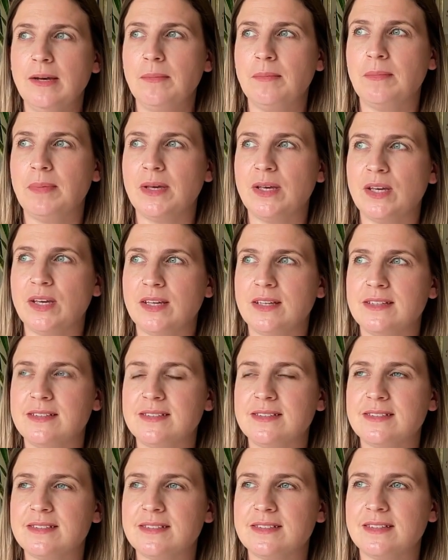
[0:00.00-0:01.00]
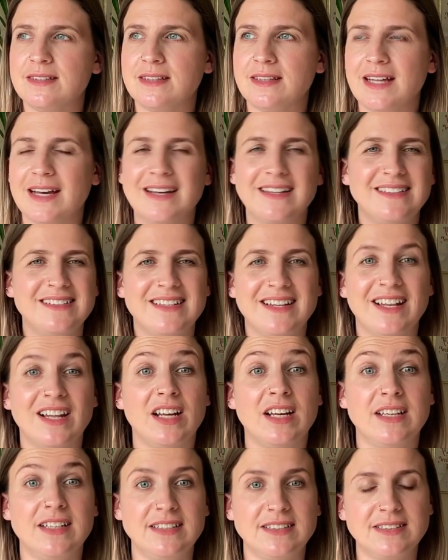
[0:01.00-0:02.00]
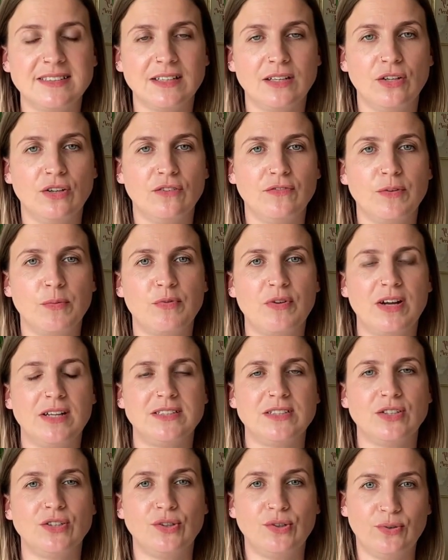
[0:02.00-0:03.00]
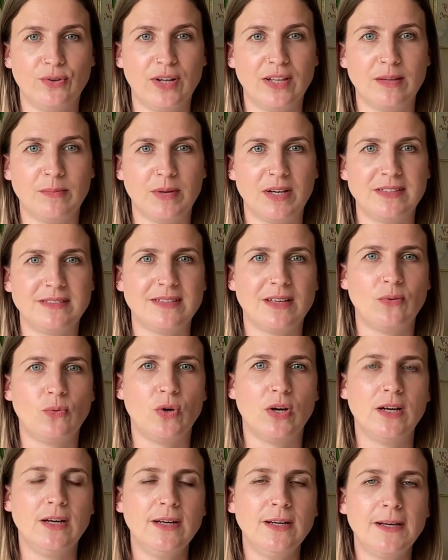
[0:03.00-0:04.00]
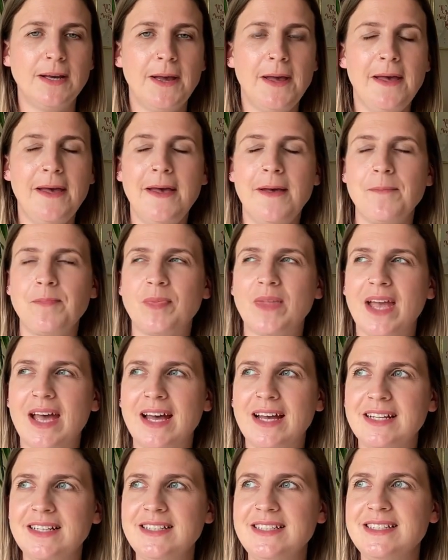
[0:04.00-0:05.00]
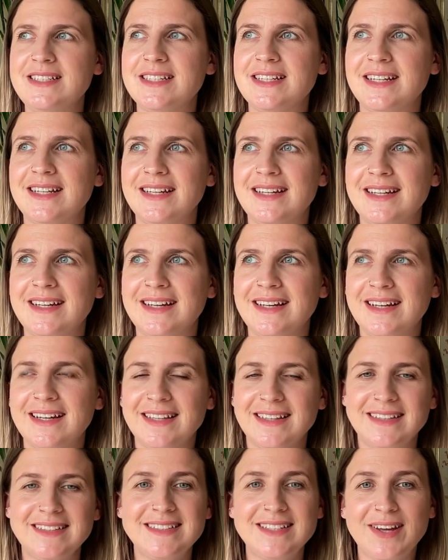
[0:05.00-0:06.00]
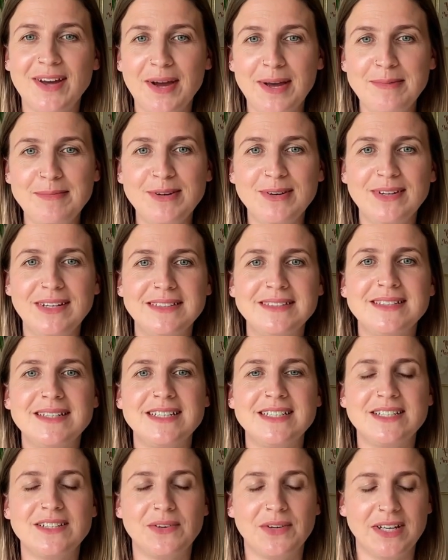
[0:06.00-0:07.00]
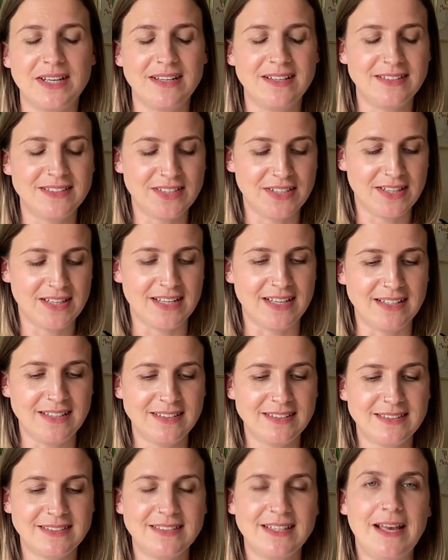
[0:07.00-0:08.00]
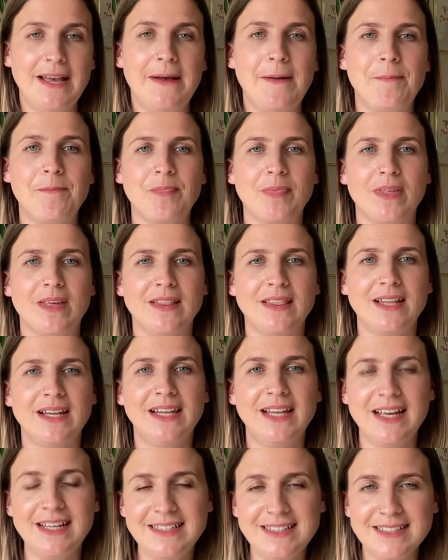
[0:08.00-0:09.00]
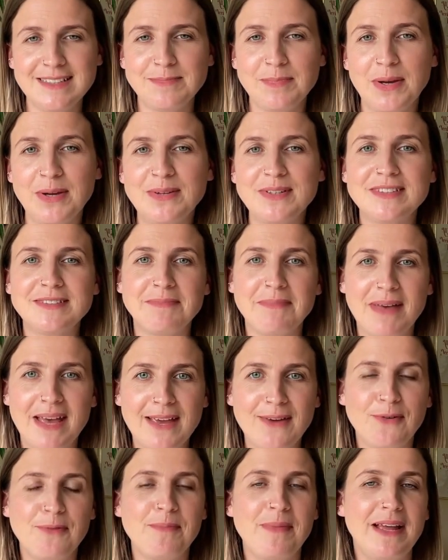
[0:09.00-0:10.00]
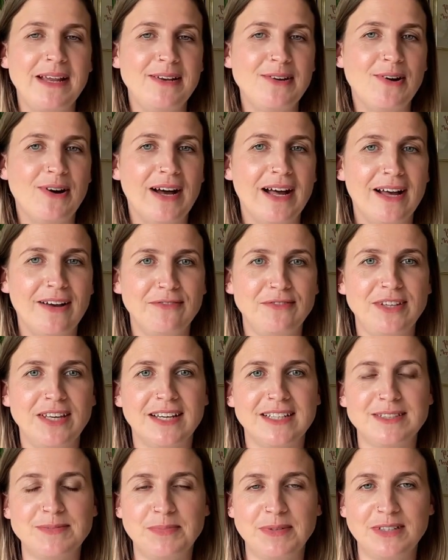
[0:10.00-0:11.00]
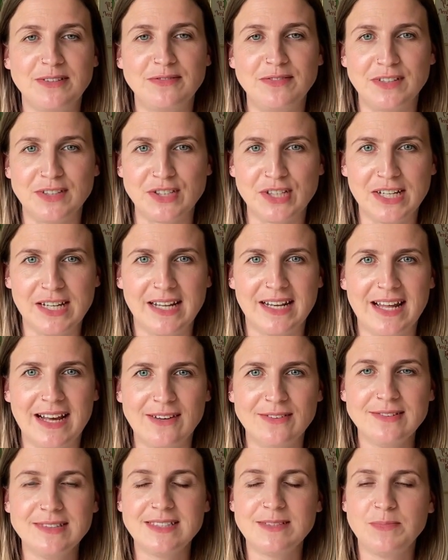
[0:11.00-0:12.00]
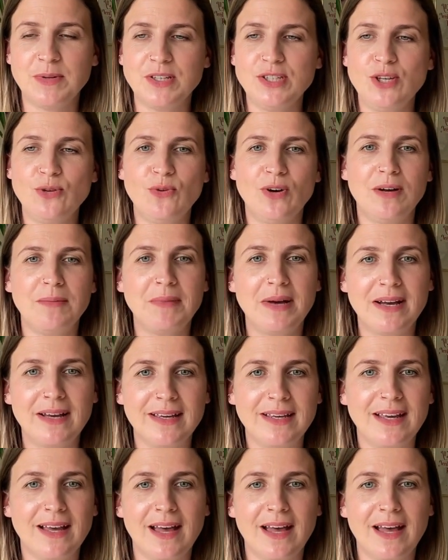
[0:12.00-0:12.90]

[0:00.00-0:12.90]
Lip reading: because that underlies a lot of the practical and the mindset work. And at the time you're listening to this, the latest bonus may or may not have yet been officially announced, but you are my